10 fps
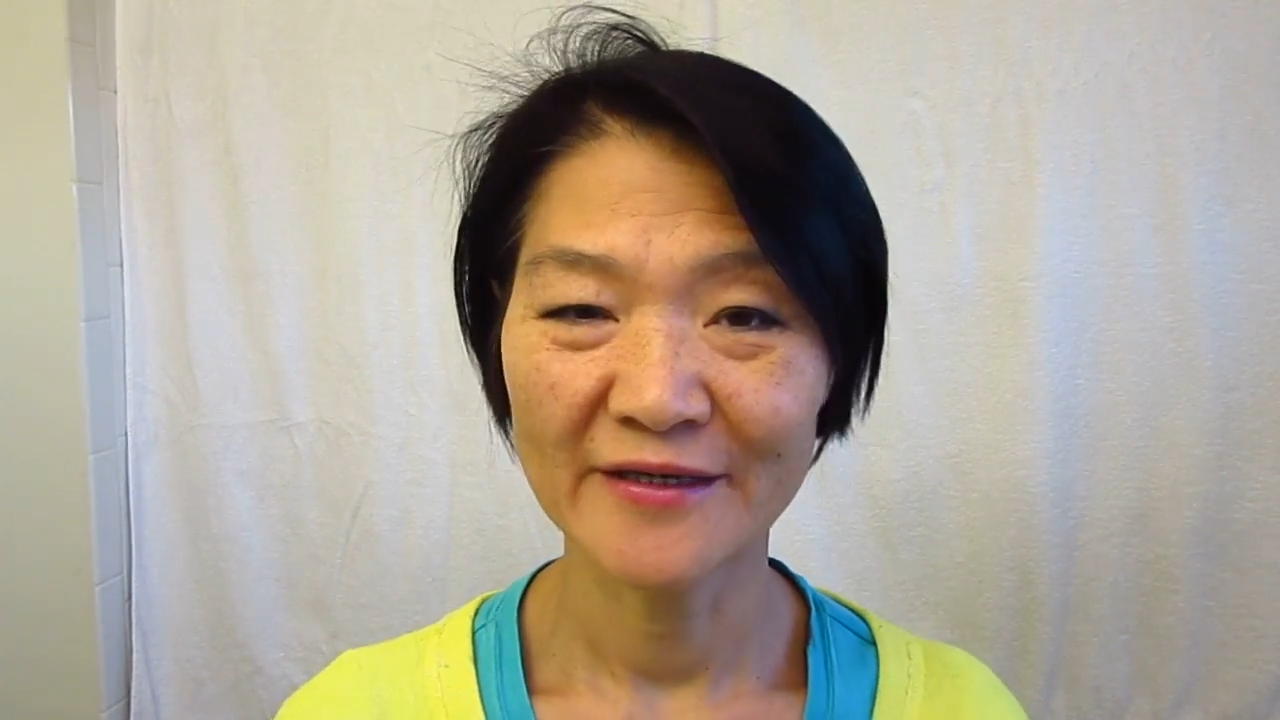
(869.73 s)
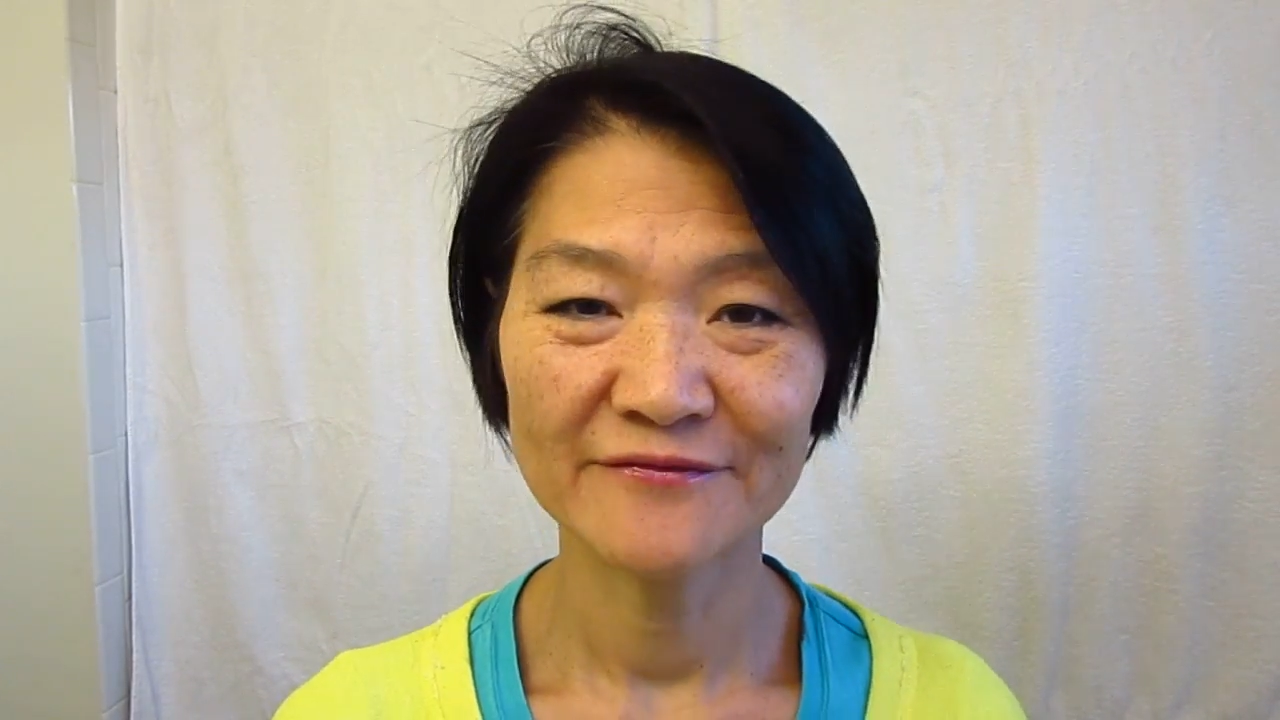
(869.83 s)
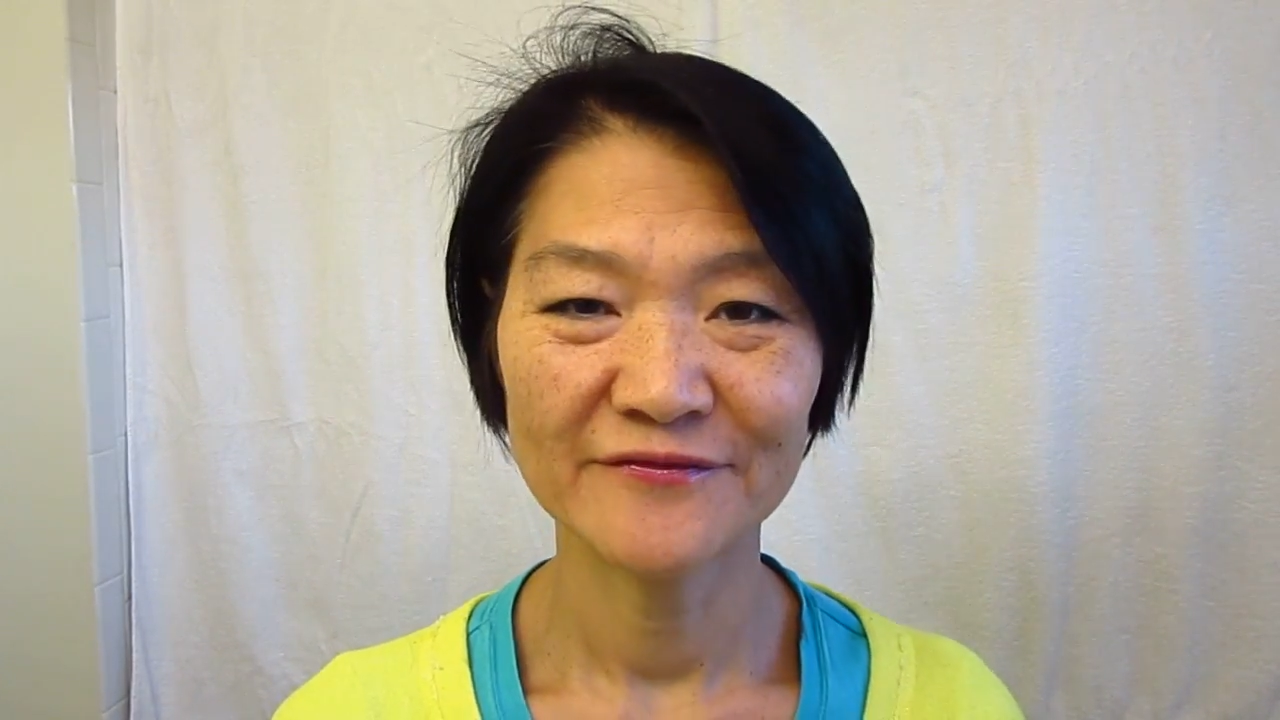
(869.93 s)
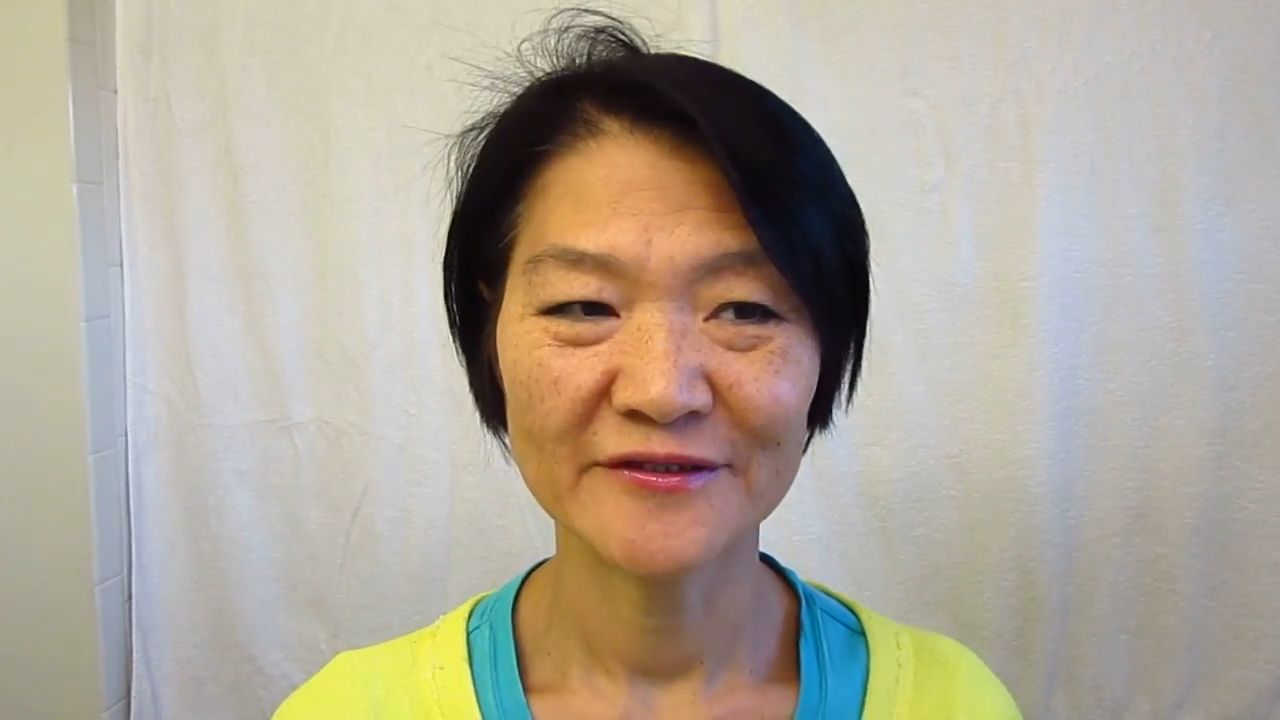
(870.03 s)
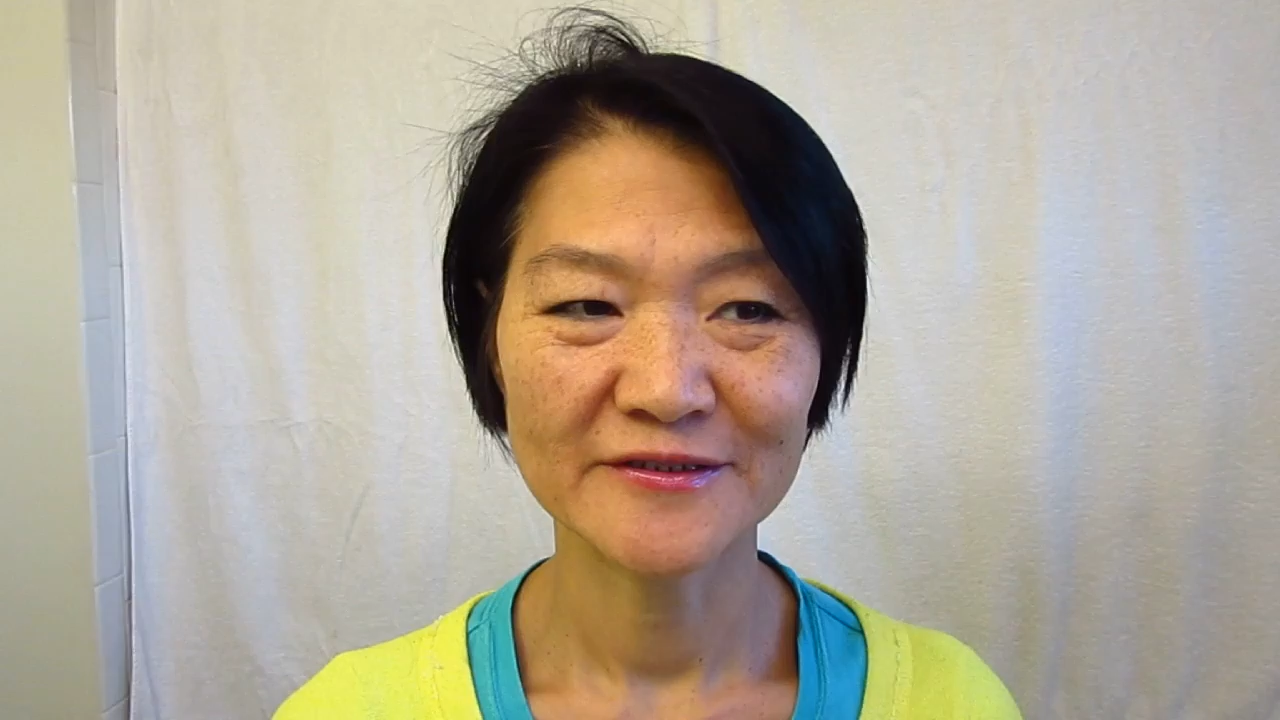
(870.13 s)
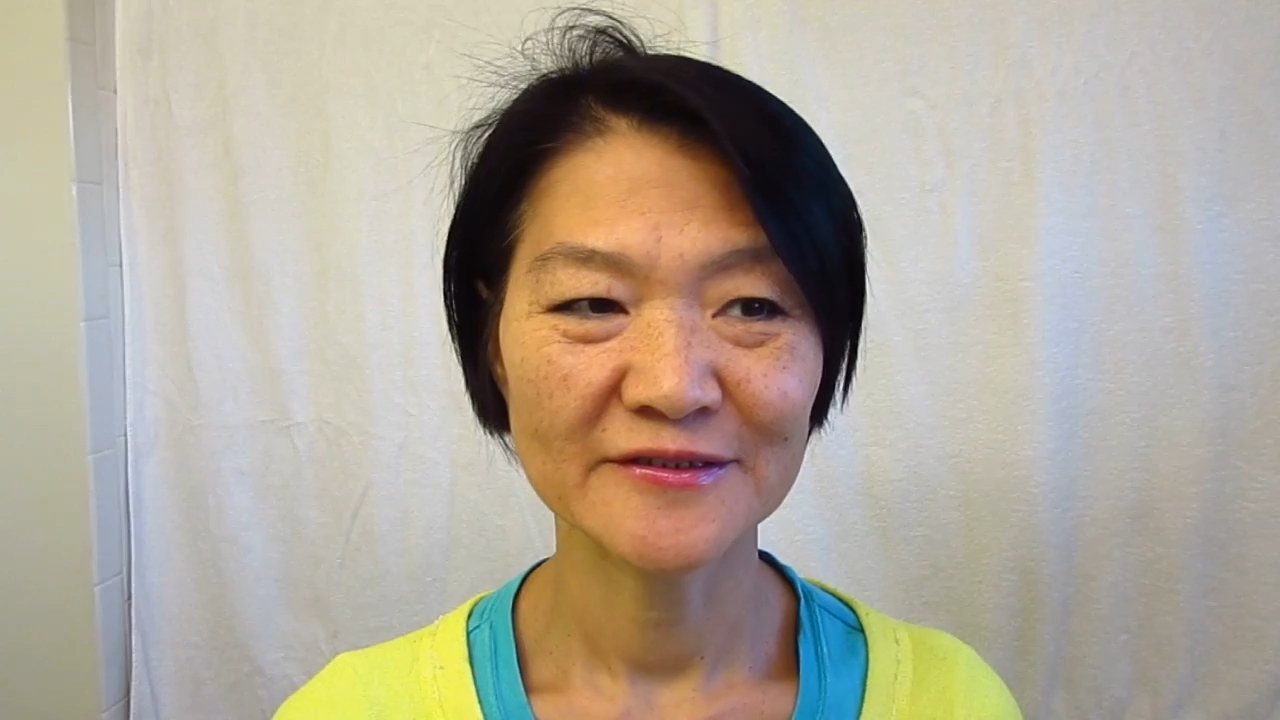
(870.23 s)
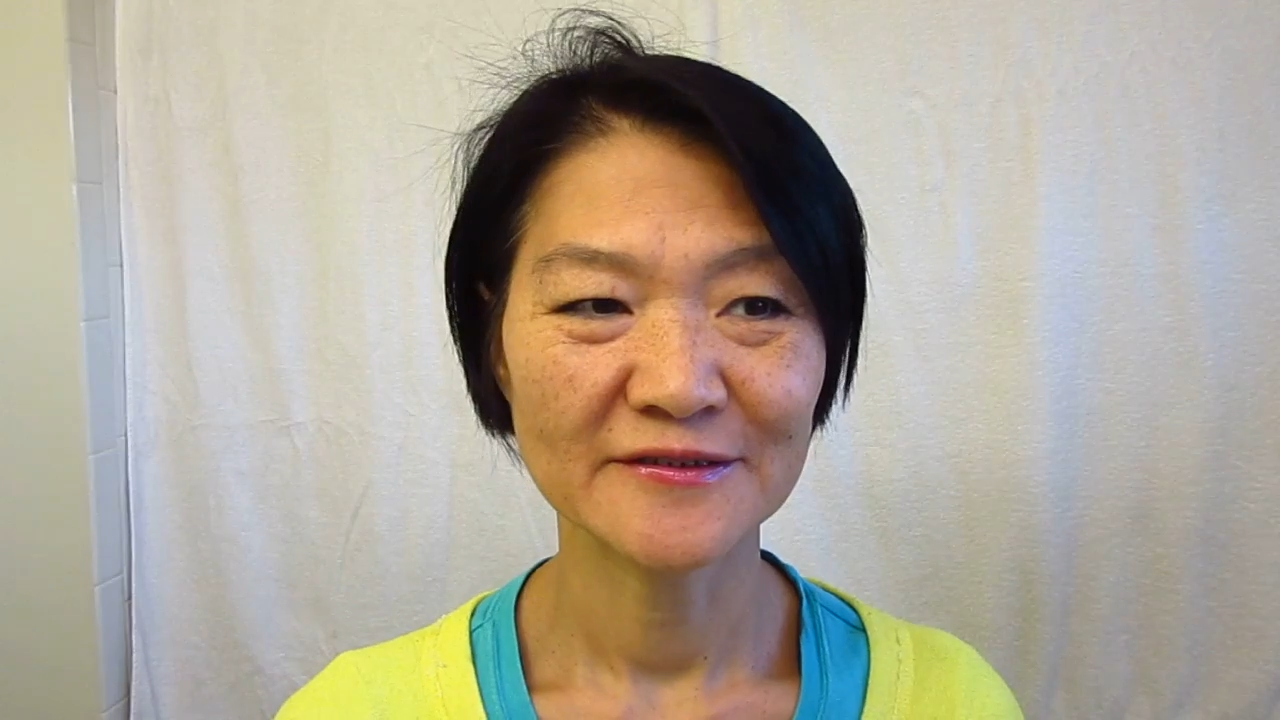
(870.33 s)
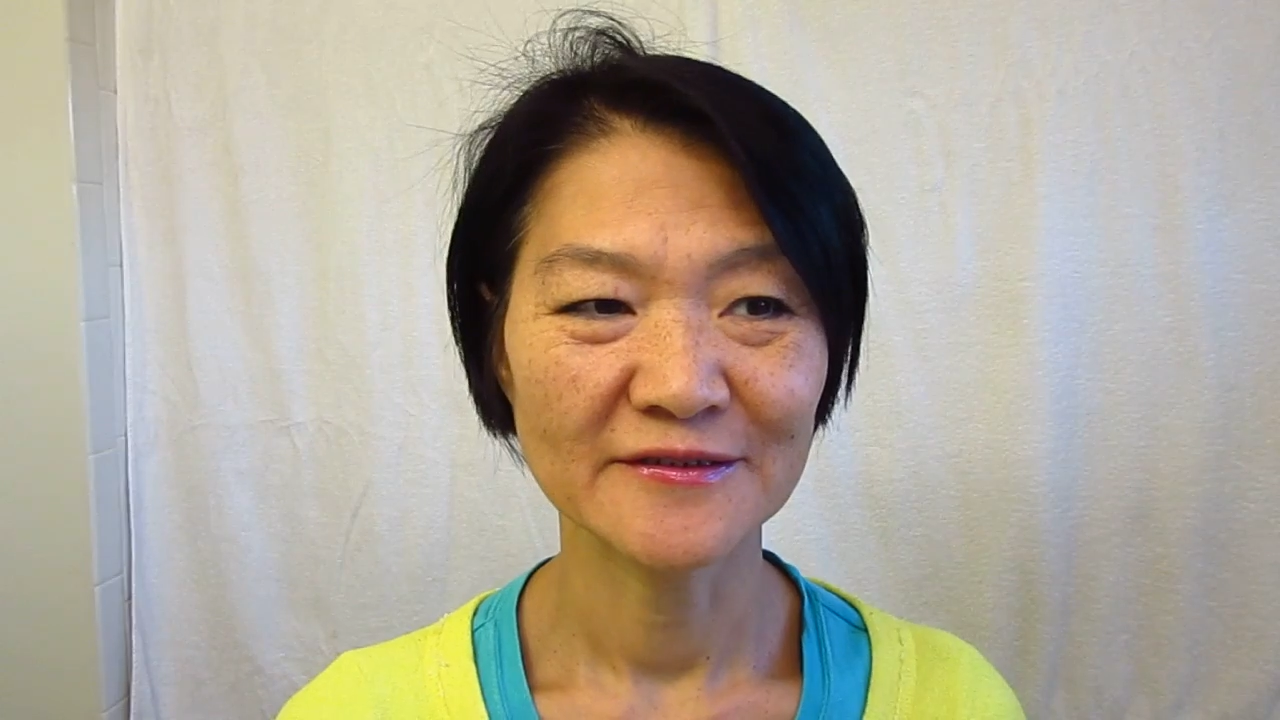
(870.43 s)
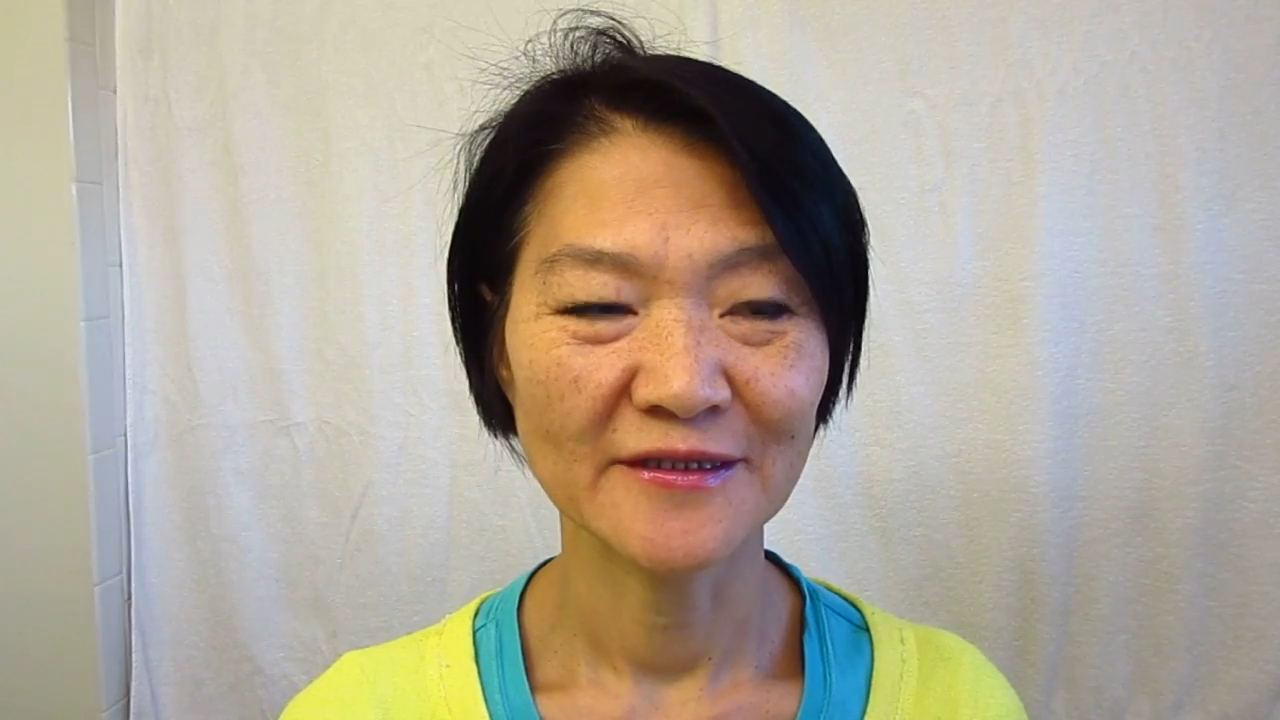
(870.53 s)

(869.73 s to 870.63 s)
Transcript: effort